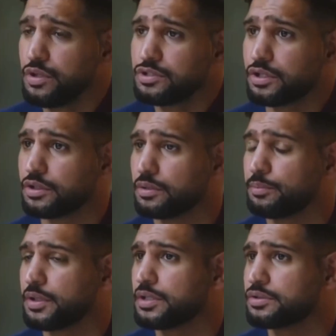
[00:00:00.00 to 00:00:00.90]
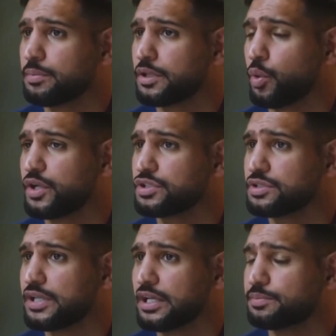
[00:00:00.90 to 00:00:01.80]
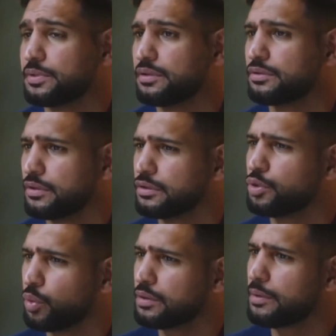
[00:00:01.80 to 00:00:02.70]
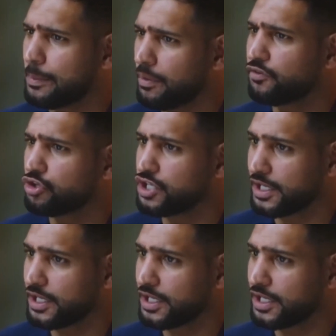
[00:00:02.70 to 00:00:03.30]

He shit himself when I put it on him, but when he come back, he started chatting shit